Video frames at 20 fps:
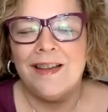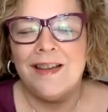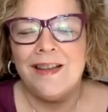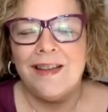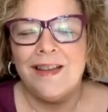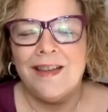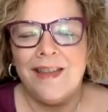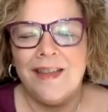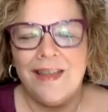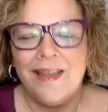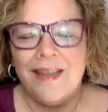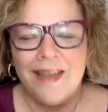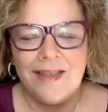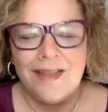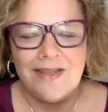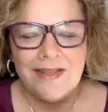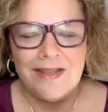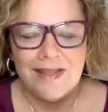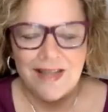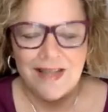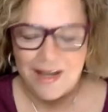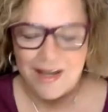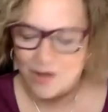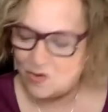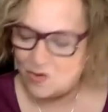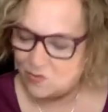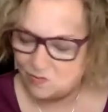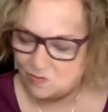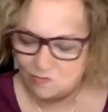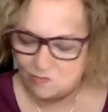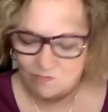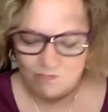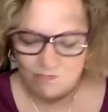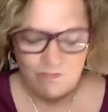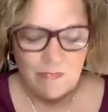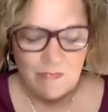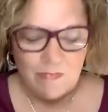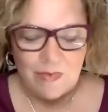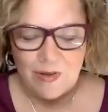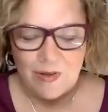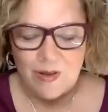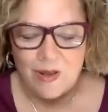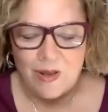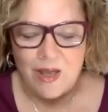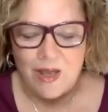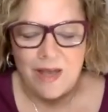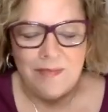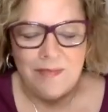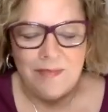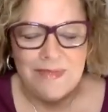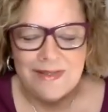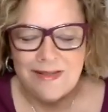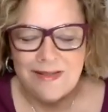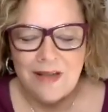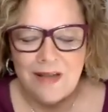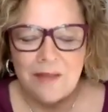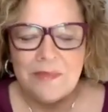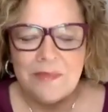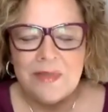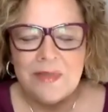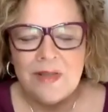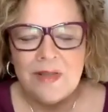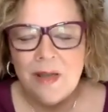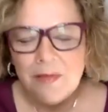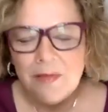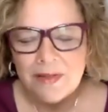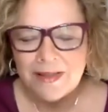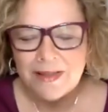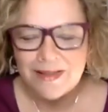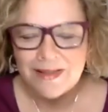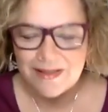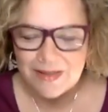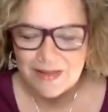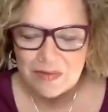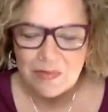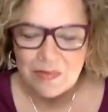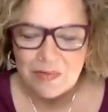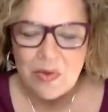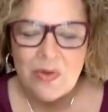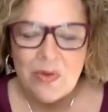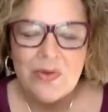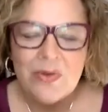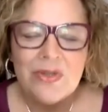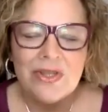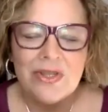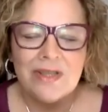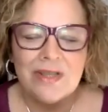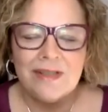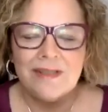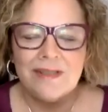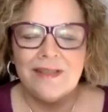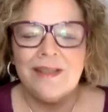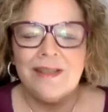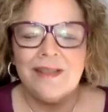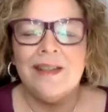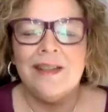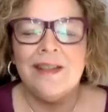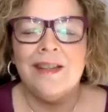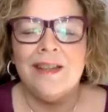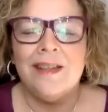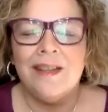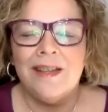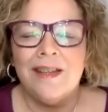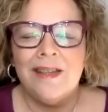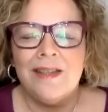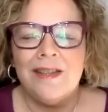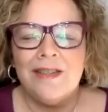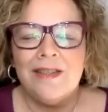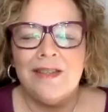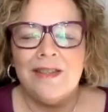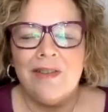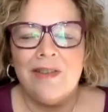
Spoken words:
Yeah, just like, I'm doubling this emotion. So